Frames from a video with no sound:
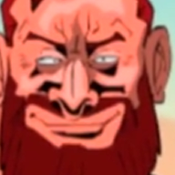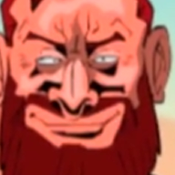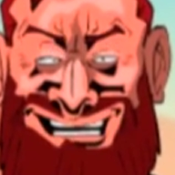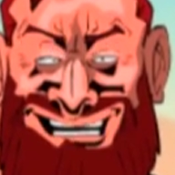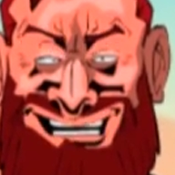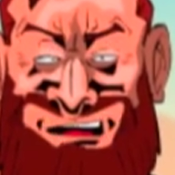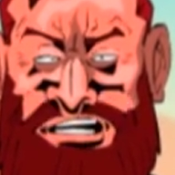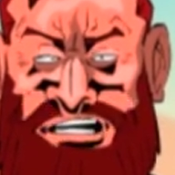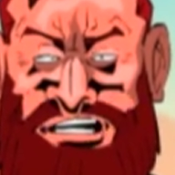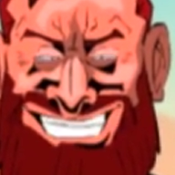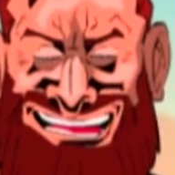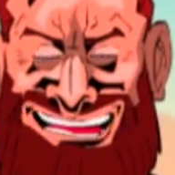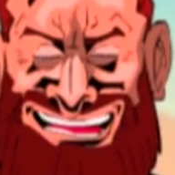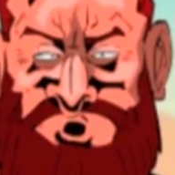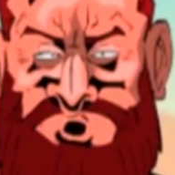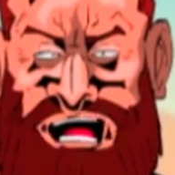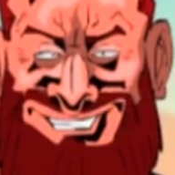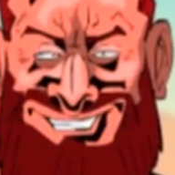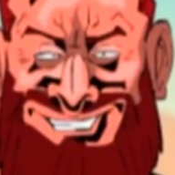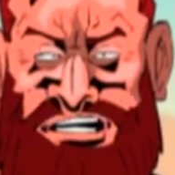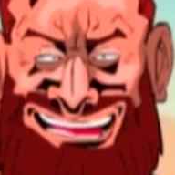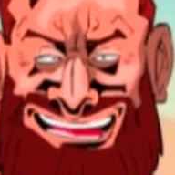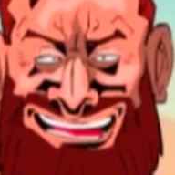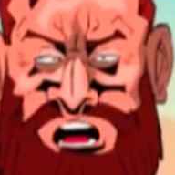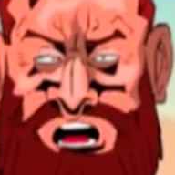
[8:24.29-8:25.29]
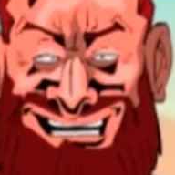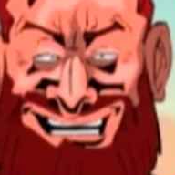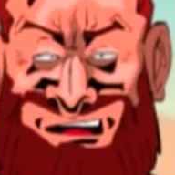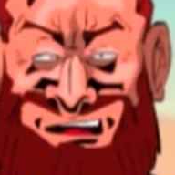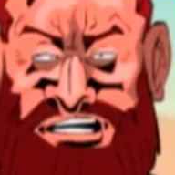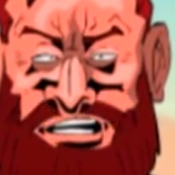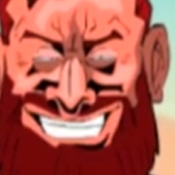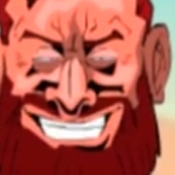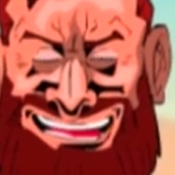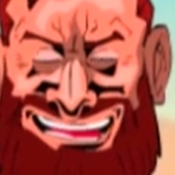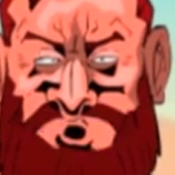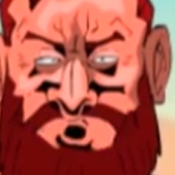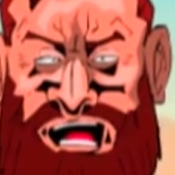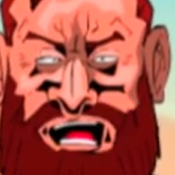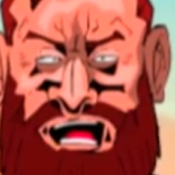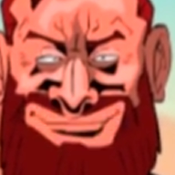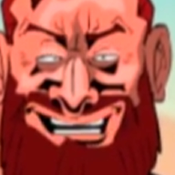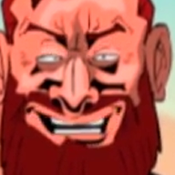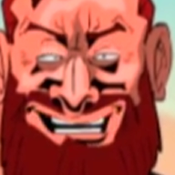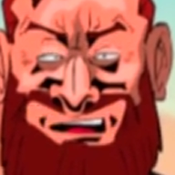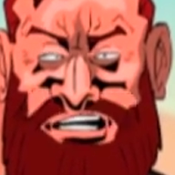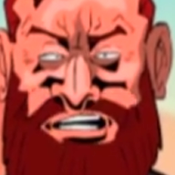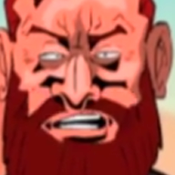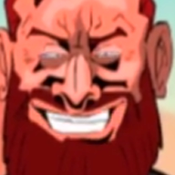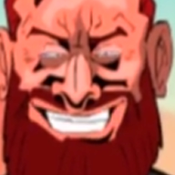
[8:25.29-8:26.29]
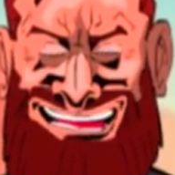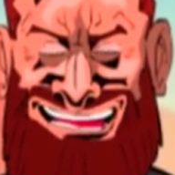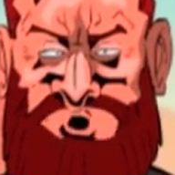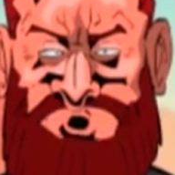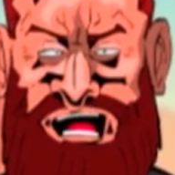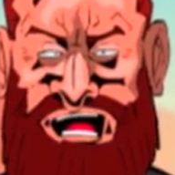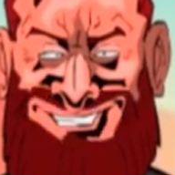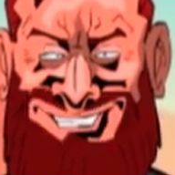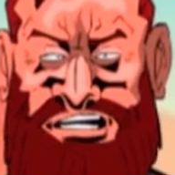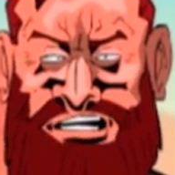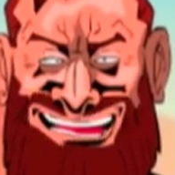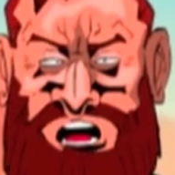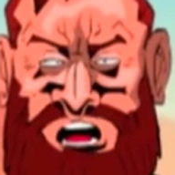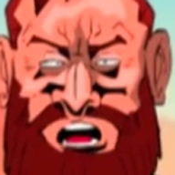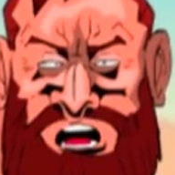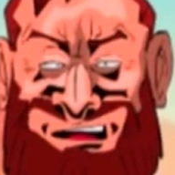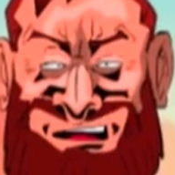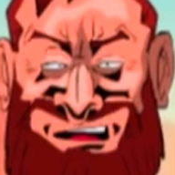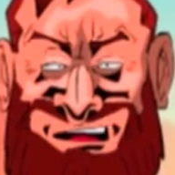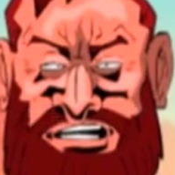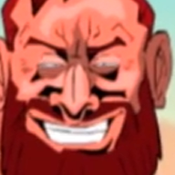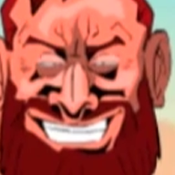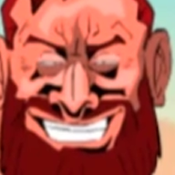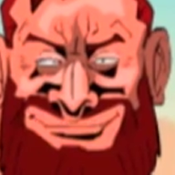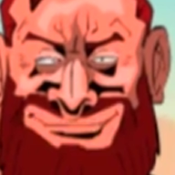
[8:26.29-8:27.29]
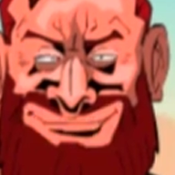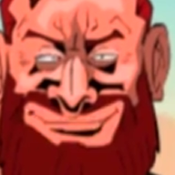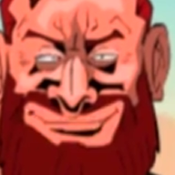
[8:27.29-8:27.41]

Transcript: You know, I've had disagreements with a lot of people. I had disagreements with Nick Cannon.